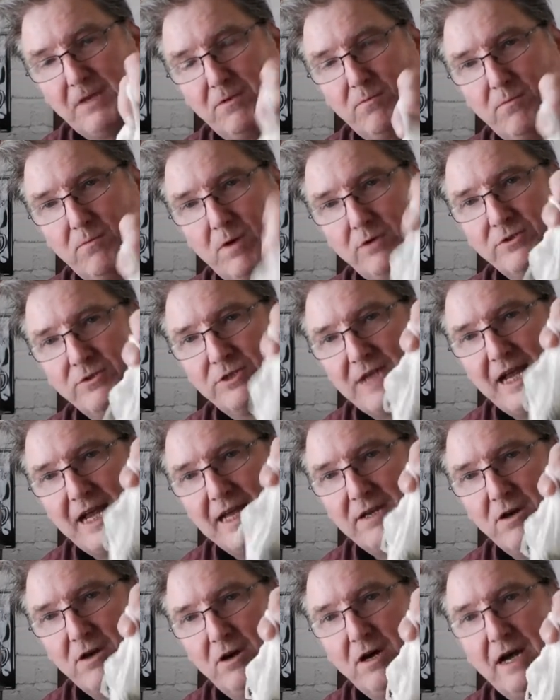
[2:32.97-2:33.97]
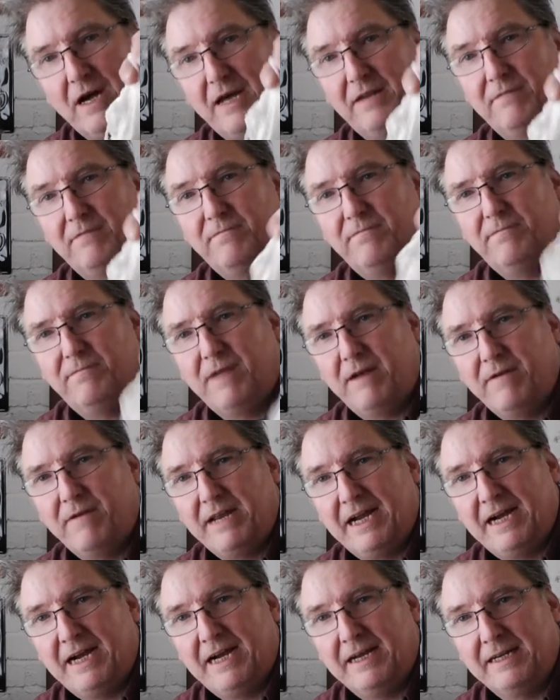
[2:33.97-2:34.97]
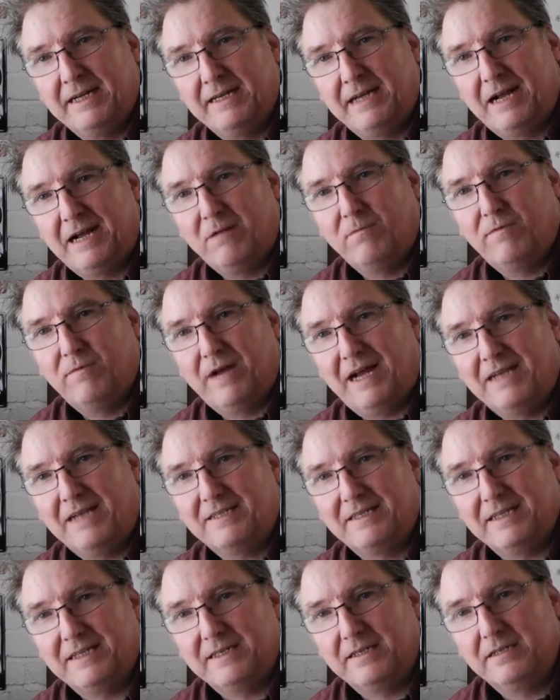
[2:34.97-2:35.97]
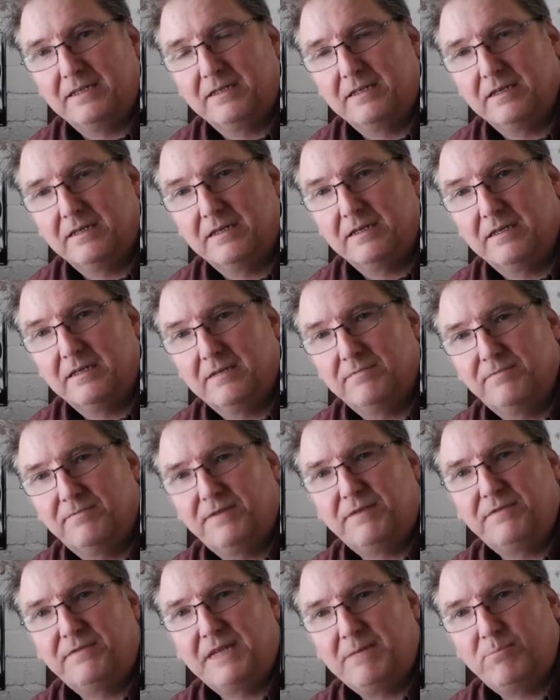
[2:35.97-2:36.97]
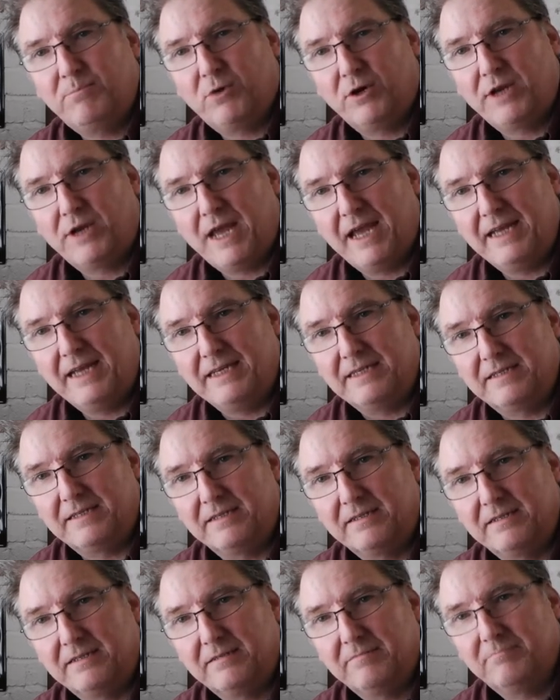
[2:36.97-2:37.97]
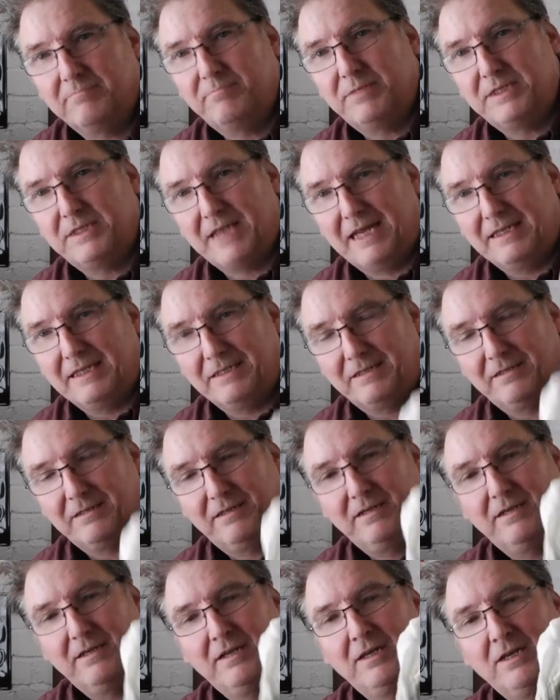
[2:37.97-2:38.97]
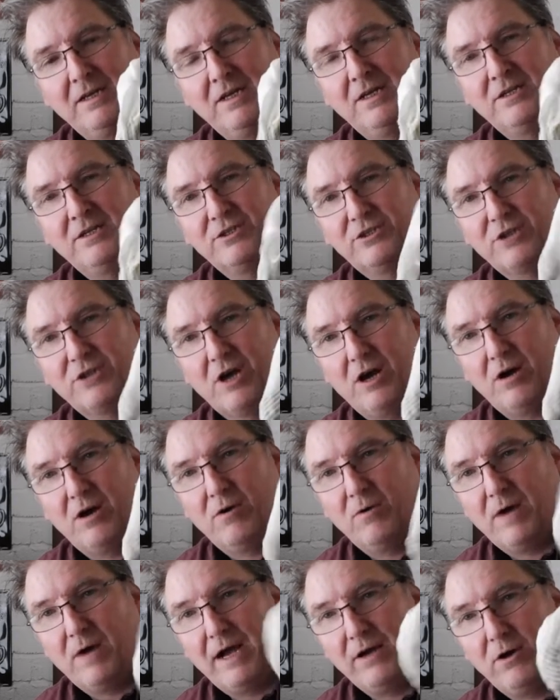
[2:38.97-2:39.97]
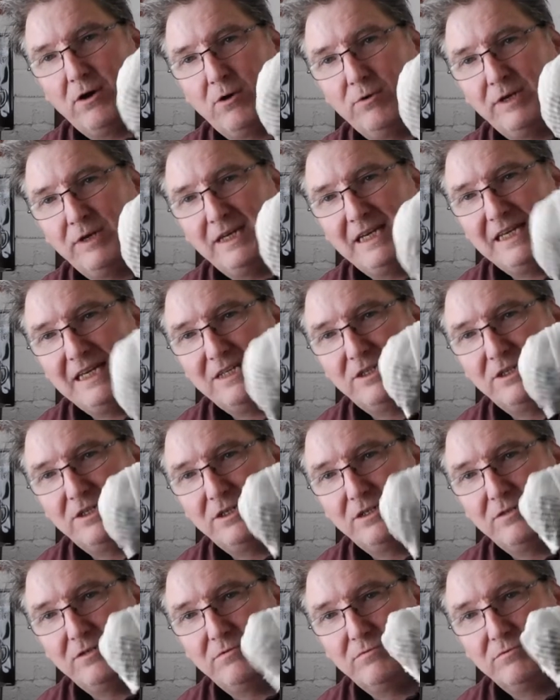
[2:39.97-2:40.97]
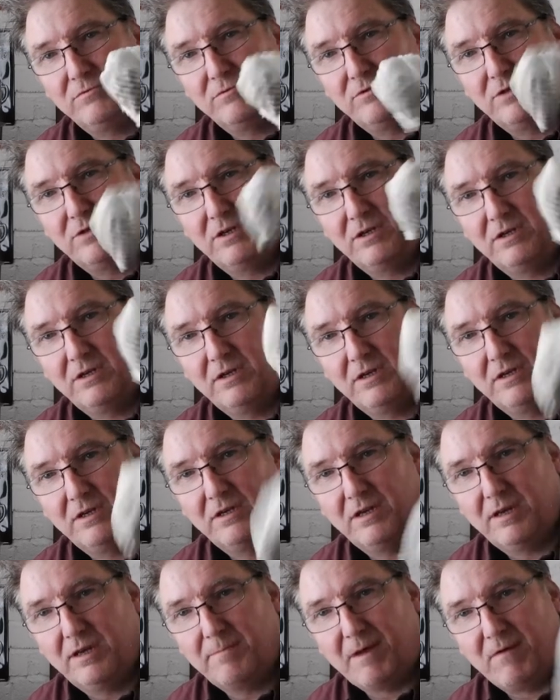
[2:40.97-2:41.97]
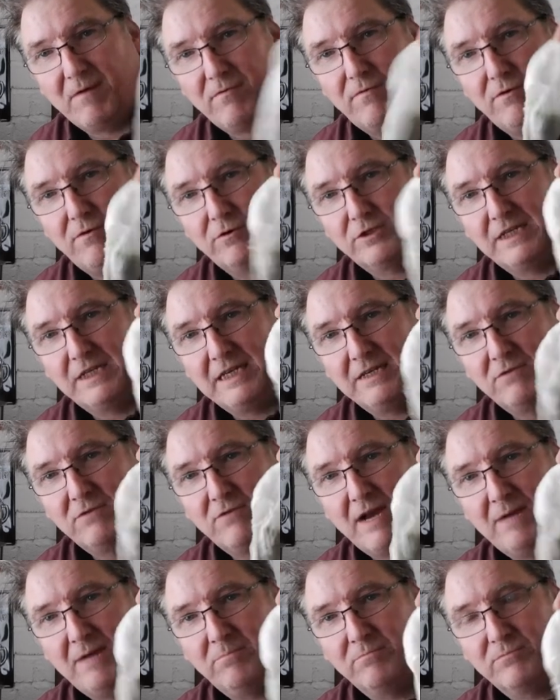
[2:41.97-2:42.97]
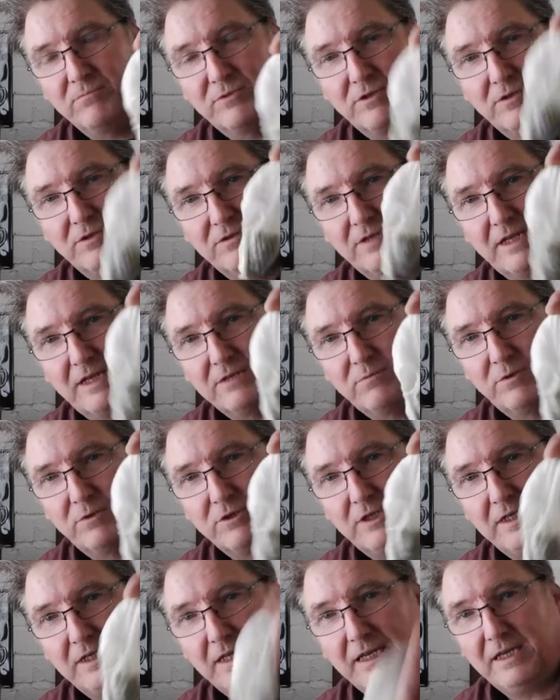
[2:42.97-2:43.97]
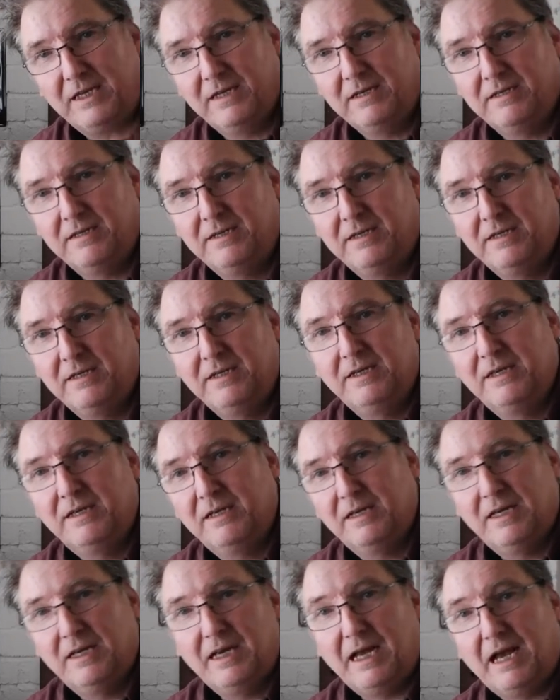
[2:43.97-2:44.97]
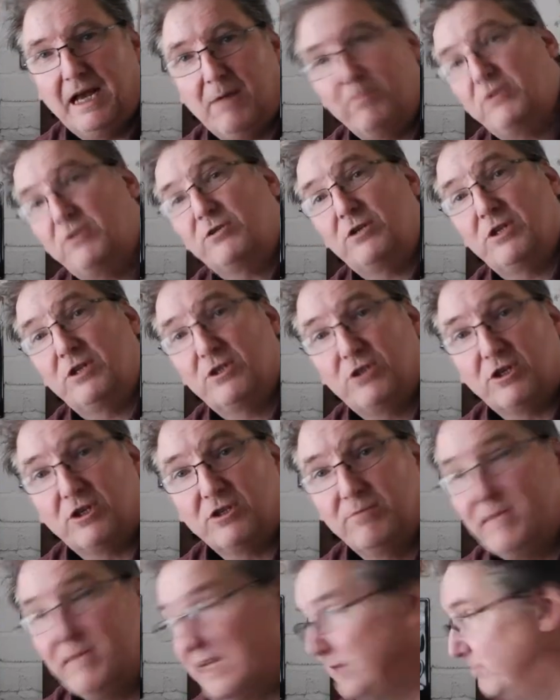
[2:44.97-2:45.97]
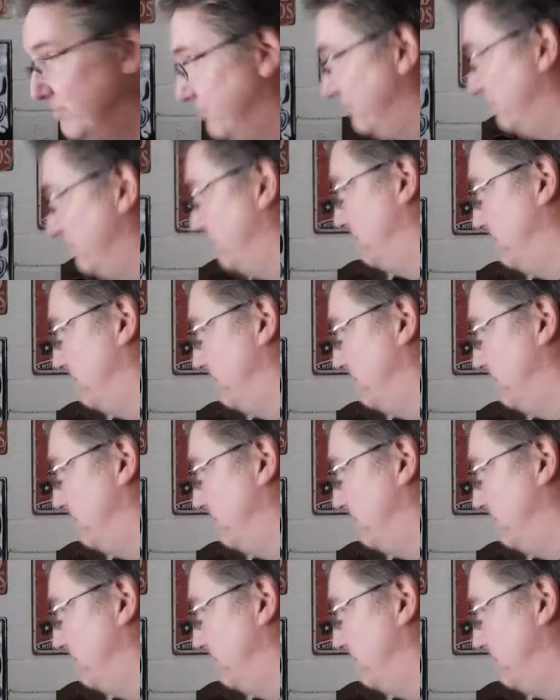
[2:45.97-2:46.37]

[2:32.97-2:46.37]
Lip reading: the ones I got had a very high alpha acid, 15.8%, so I only need to use about 14 grams, so that's what's in here, and we're just going to toss them in.